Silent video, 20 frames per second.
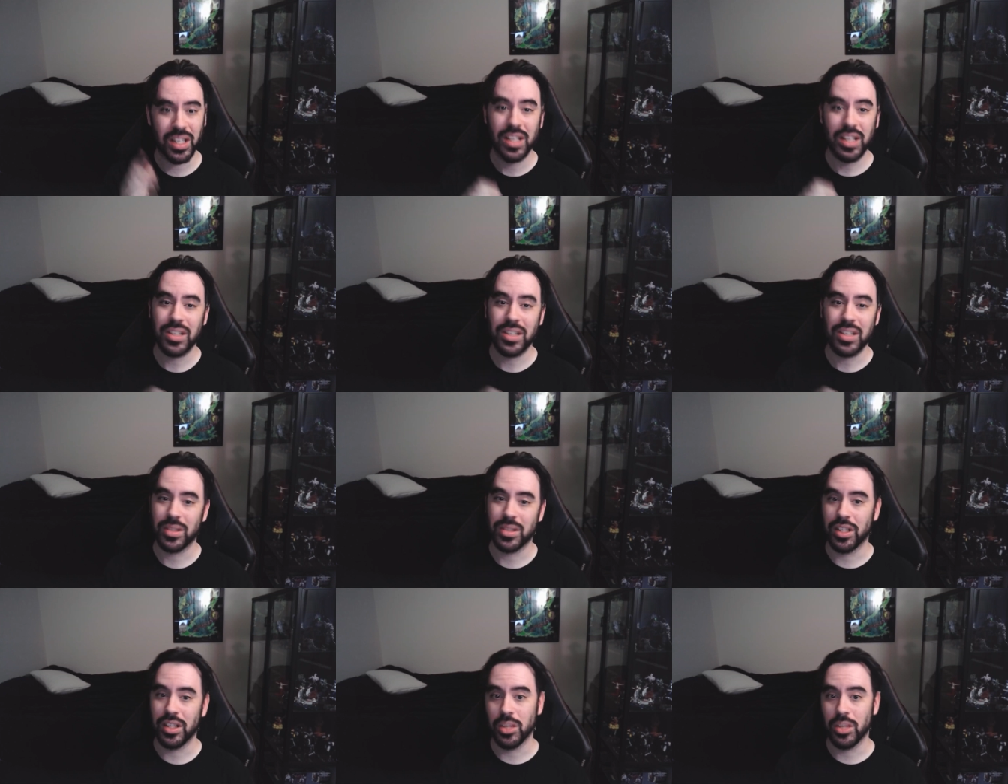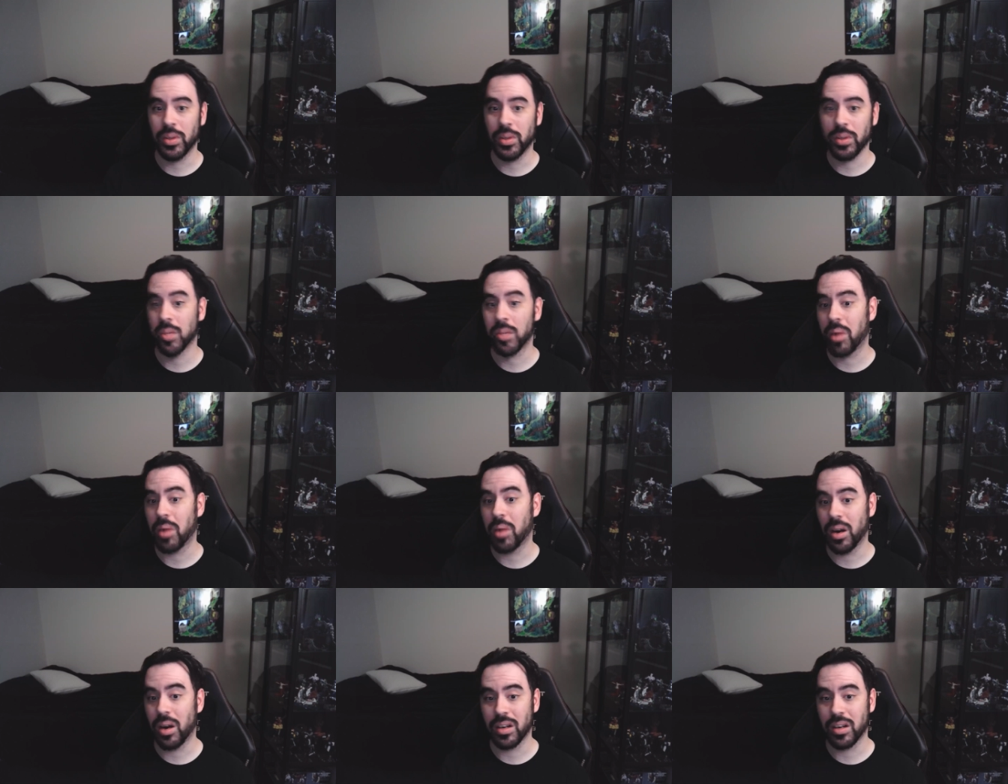so that you and your
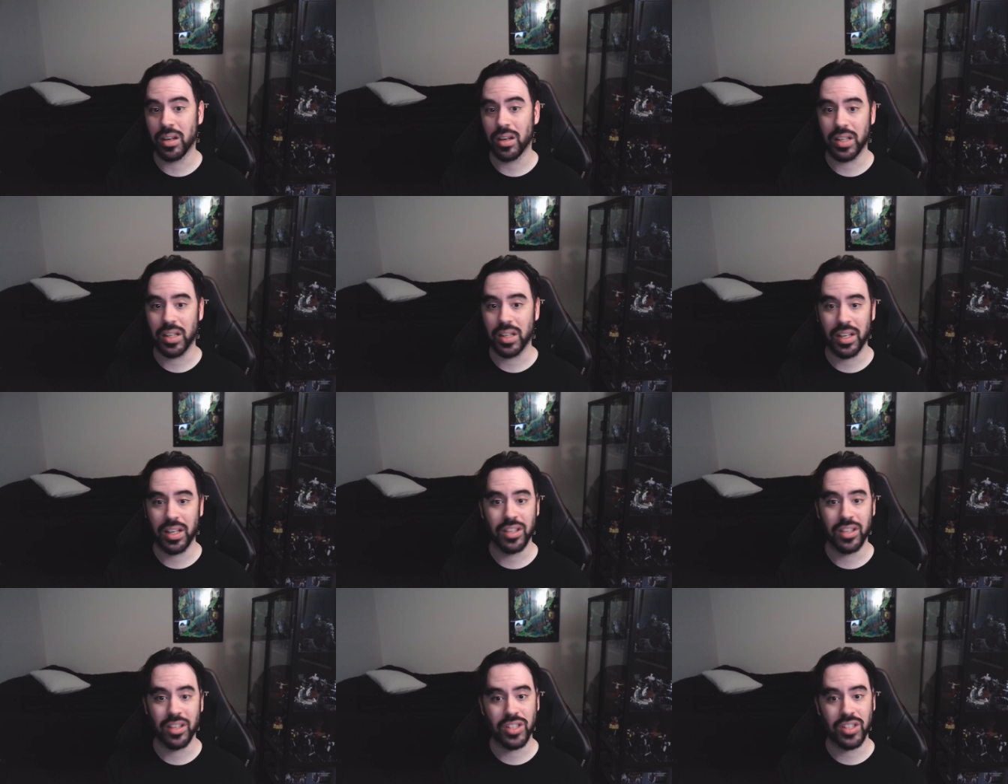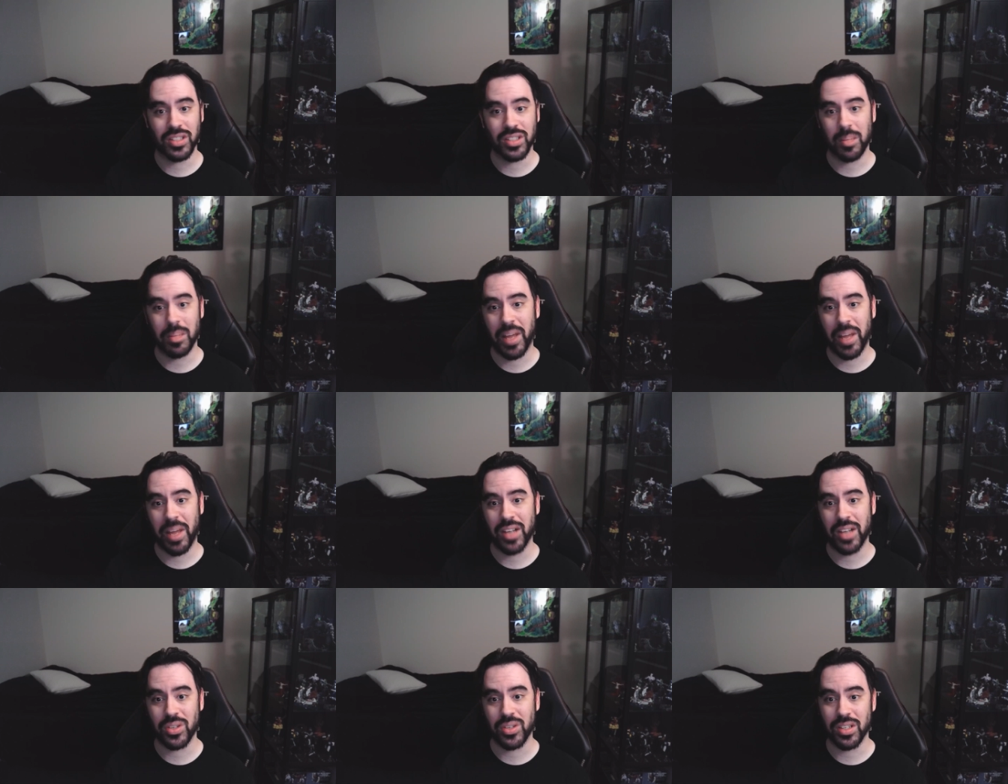partner can adjust the
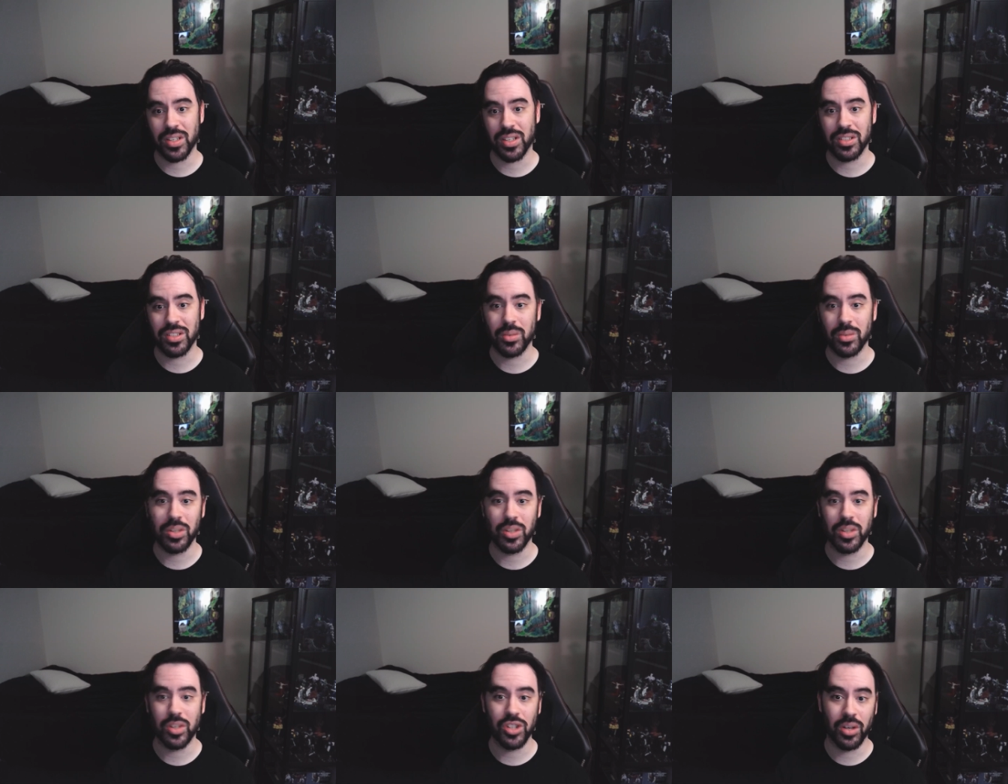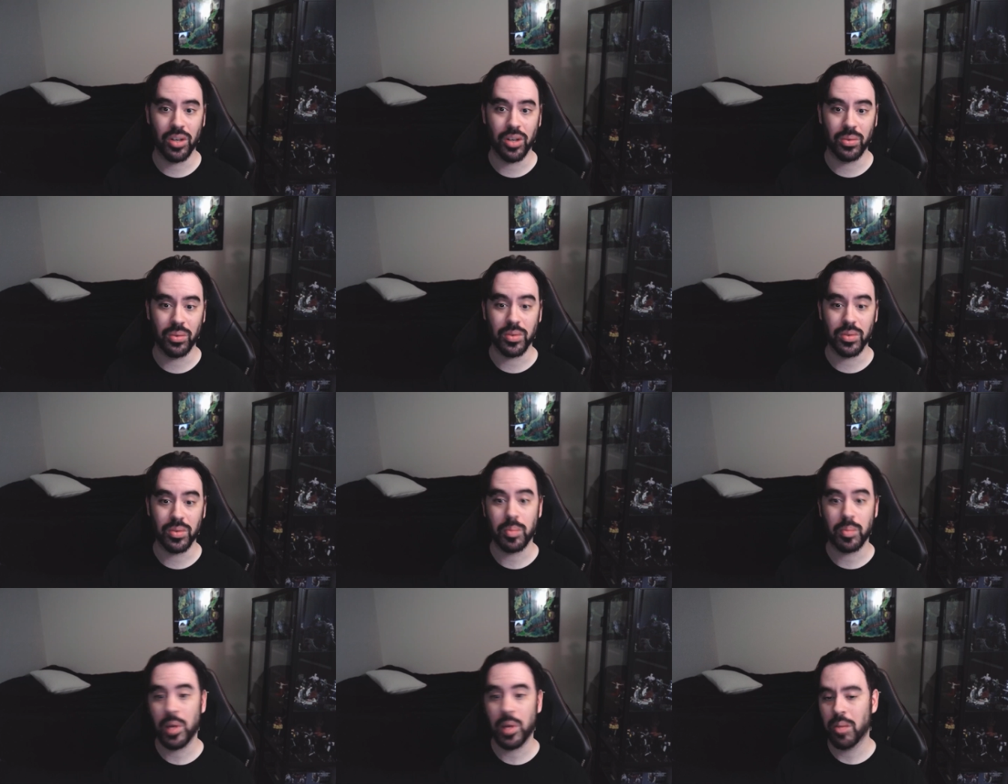mattress to each own's
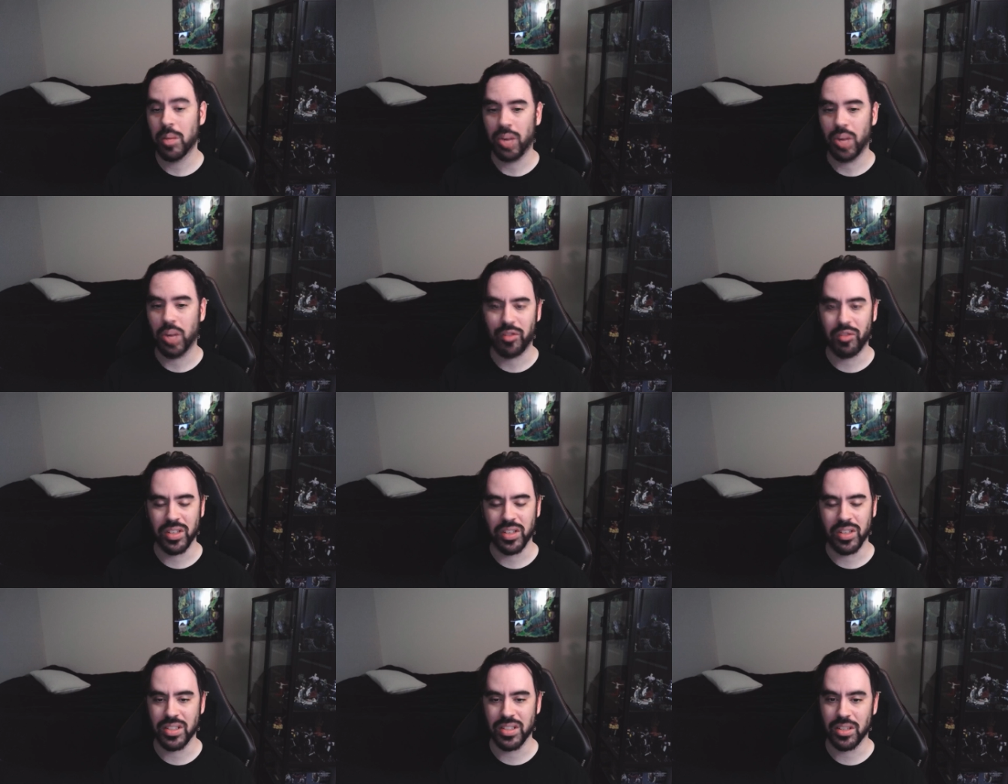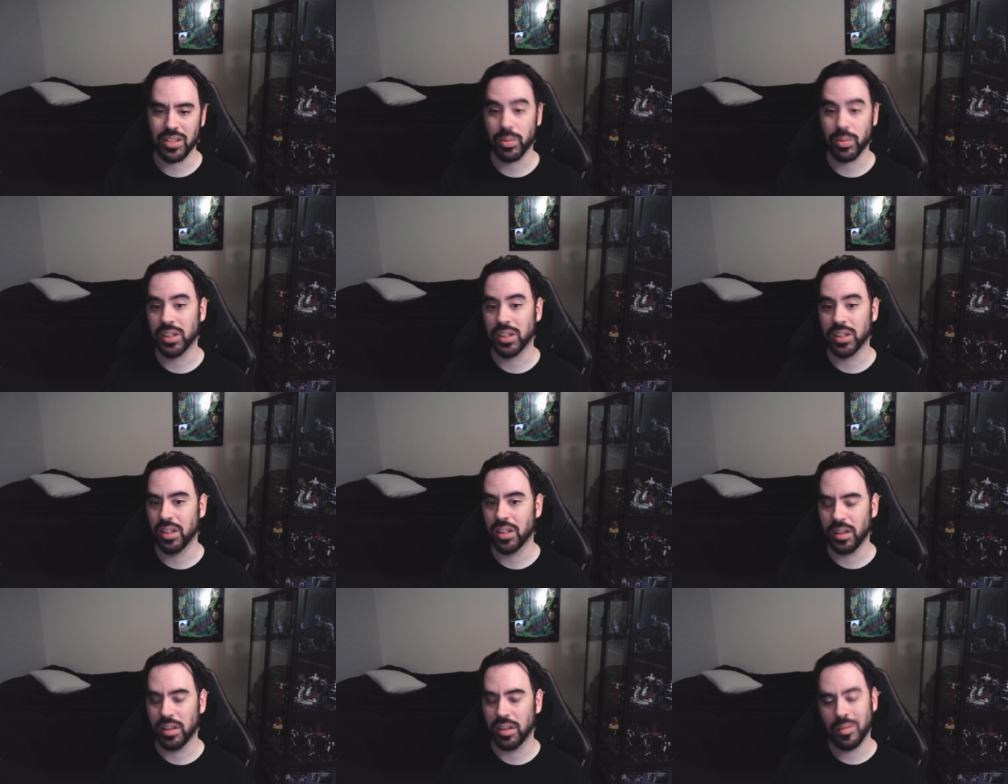preferences with
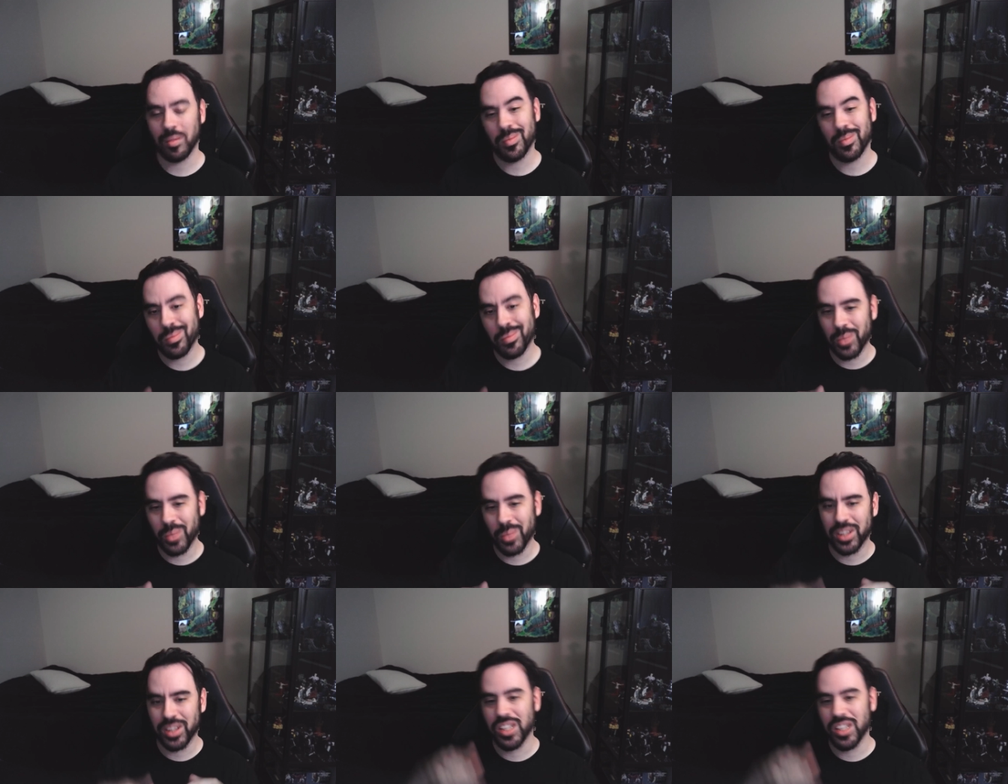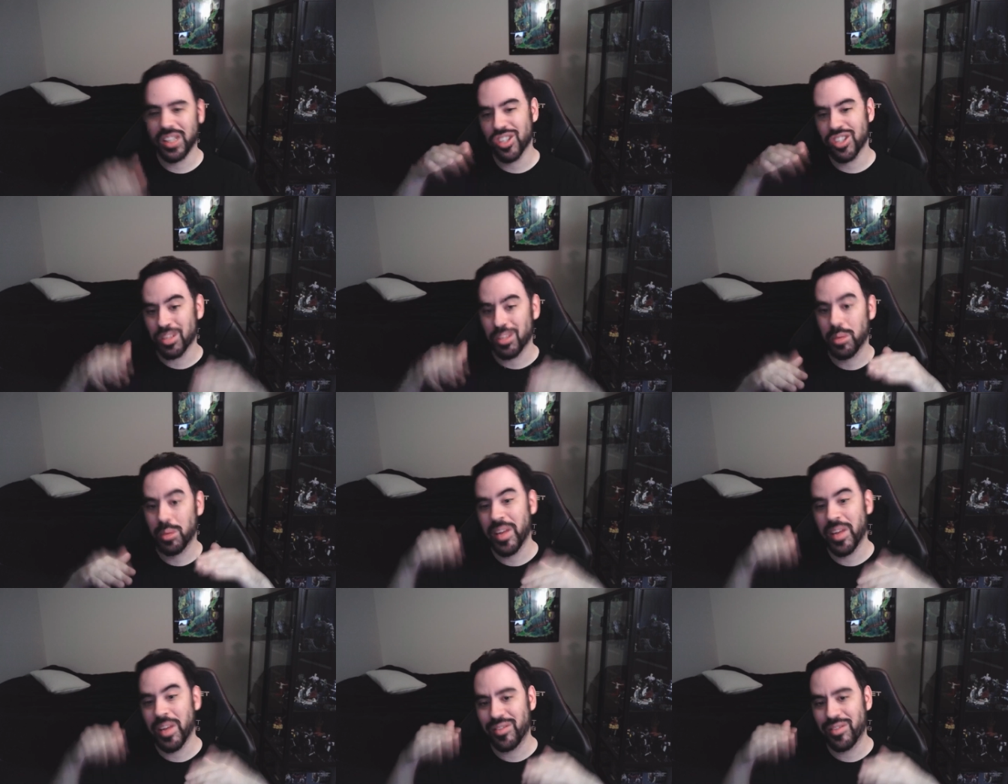the with the adjustable
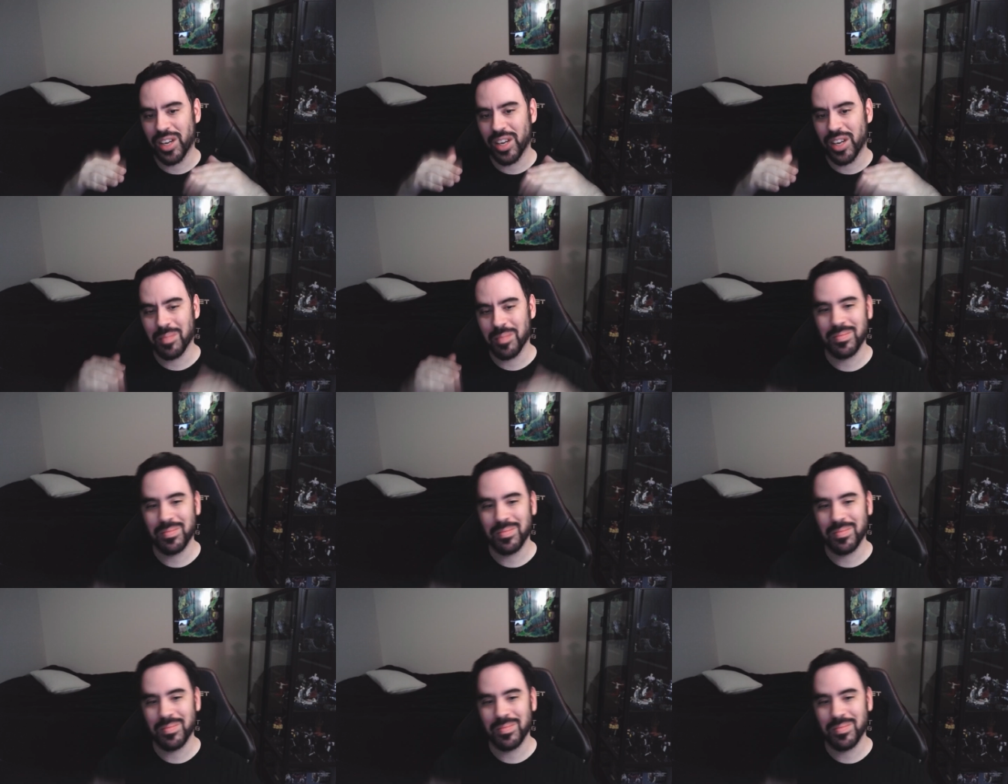bed frame.